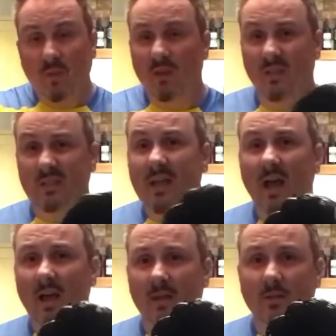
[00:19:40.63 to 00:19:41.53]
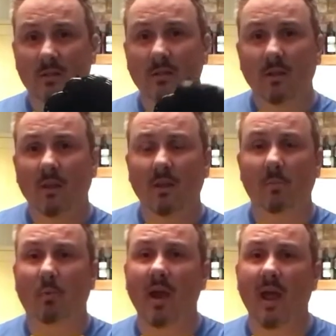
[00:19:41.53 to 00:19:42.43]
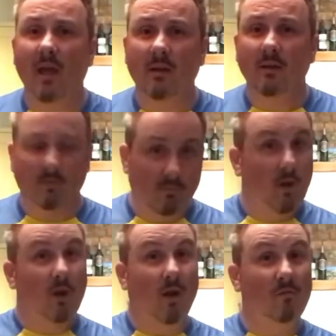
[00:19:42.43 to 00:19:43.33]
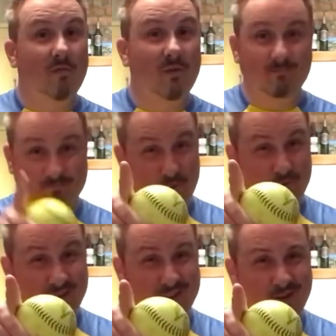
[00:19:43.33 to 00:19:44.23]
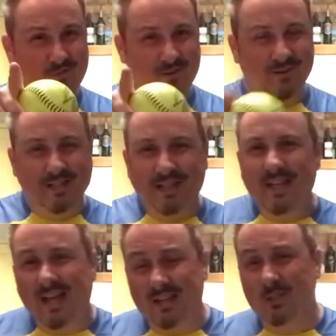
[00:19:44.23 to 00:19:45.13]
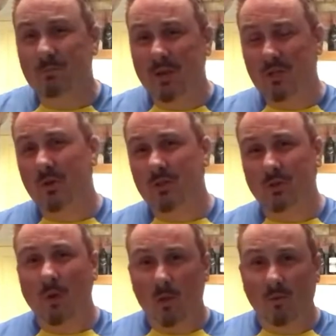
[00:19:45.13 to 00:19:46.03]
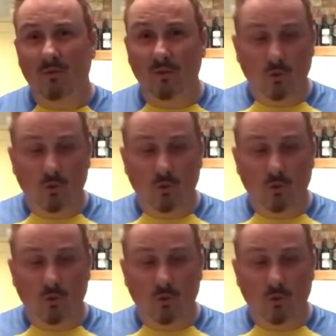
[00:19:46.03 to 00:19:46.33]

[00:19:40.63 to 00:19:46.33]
the size, the brand, comfort, don't forget comfort, and just make sure it's the right one for you.